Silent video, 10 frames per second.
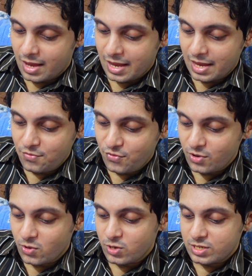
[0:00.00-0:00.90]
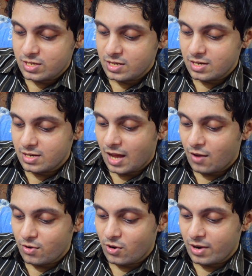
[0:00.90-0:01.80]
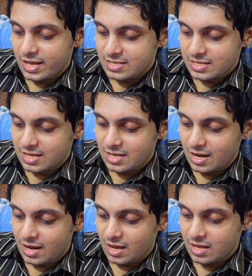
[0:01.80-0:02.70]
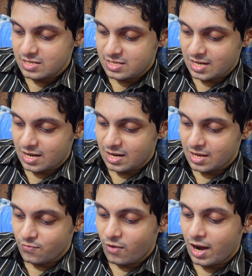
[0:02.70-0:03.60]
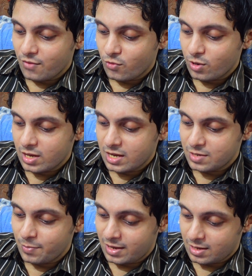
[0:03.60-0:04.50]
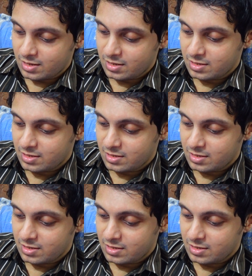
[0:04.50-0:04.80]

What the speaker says: If you could download a skill instantly, what would it be?